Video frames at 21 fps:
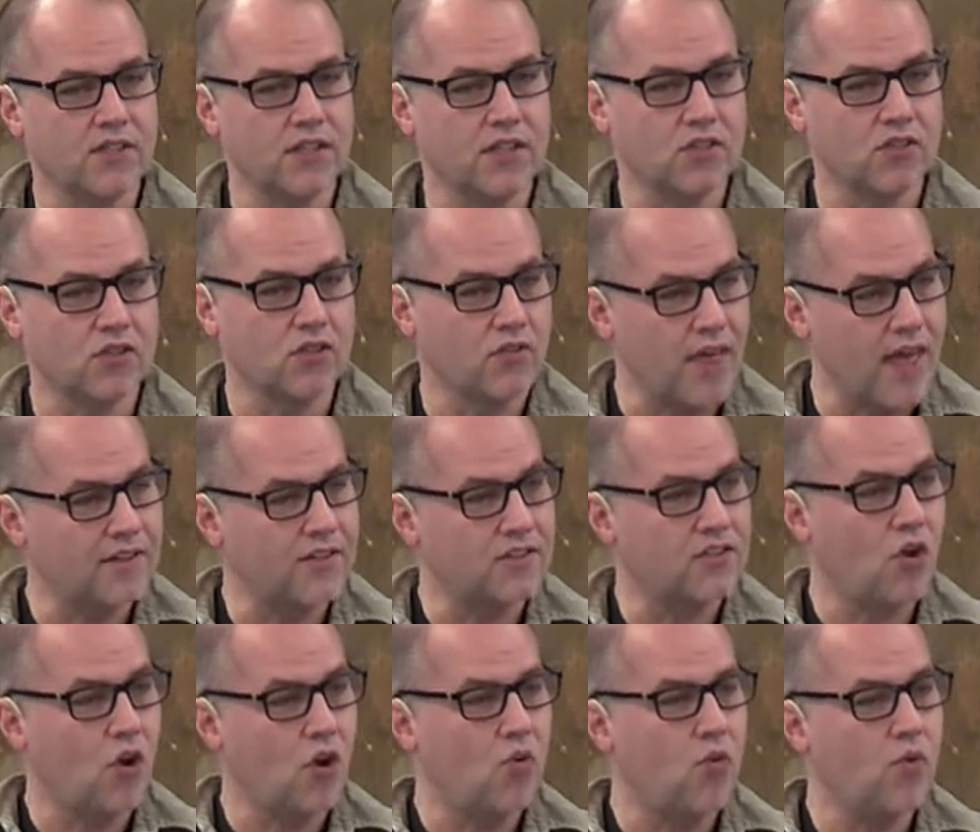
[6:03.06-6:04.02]
it. So that's
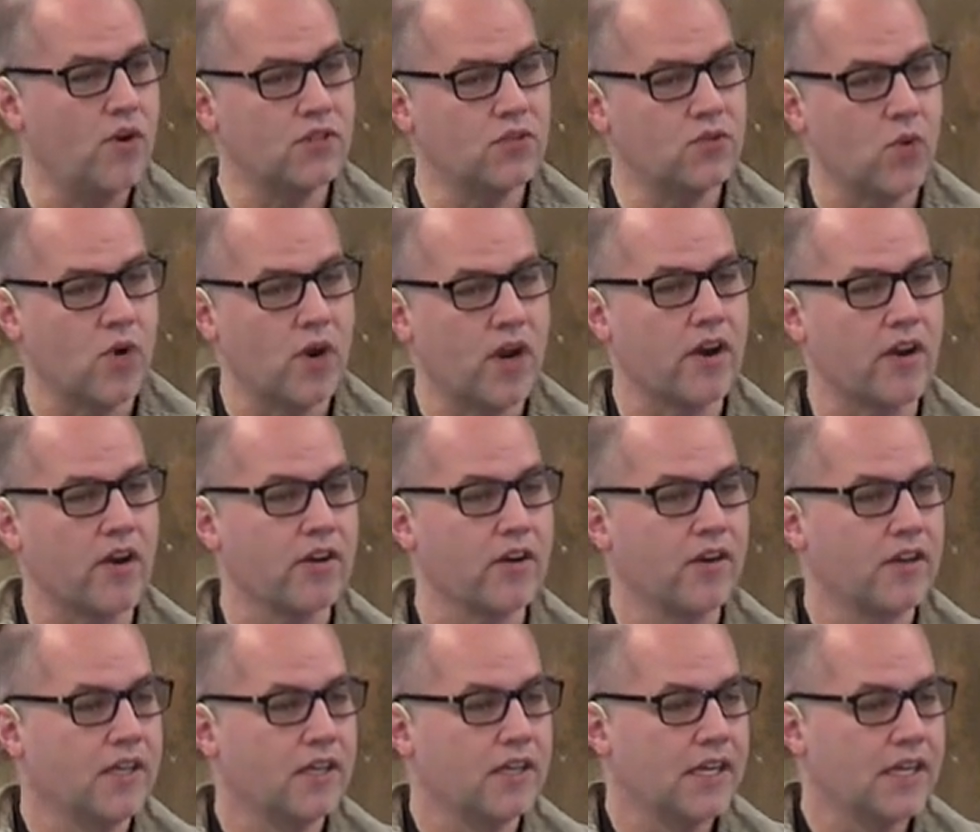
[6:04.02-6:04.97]
always where
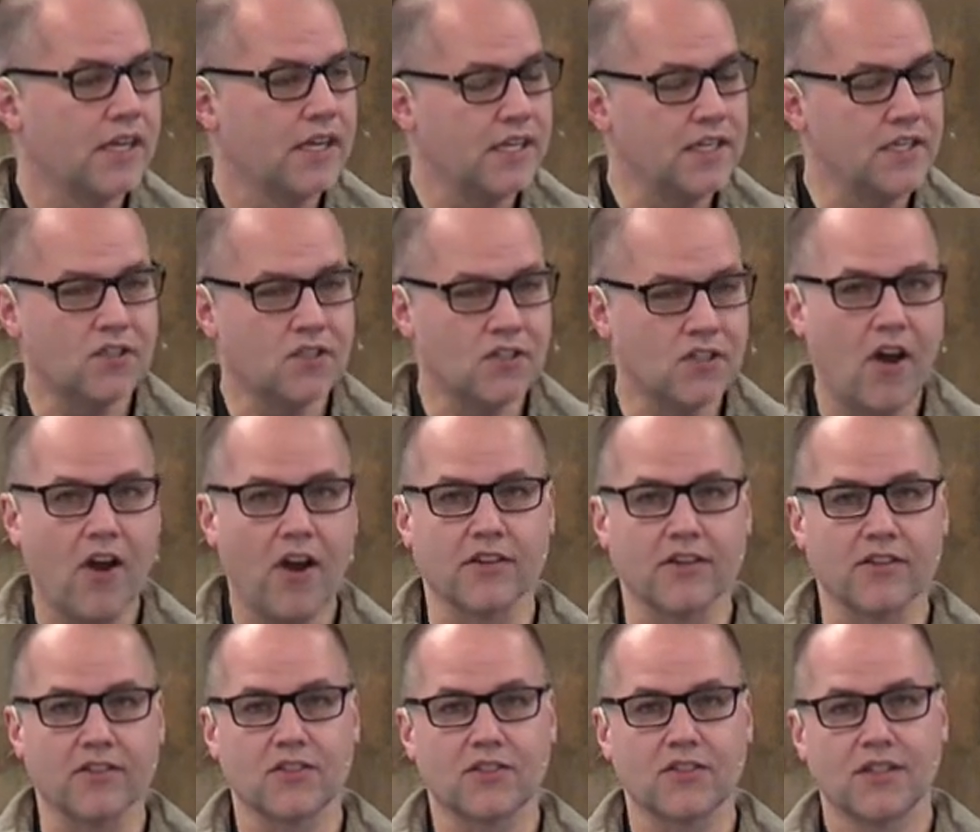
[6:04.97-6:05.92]
he
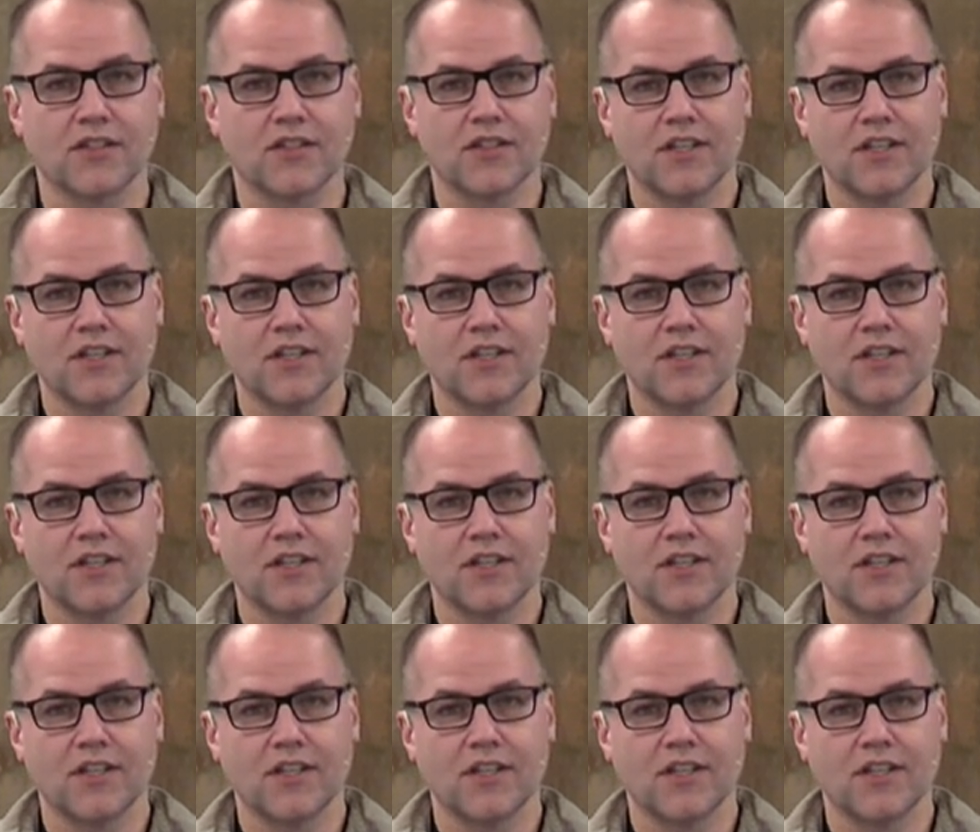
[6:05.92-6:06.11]
starts.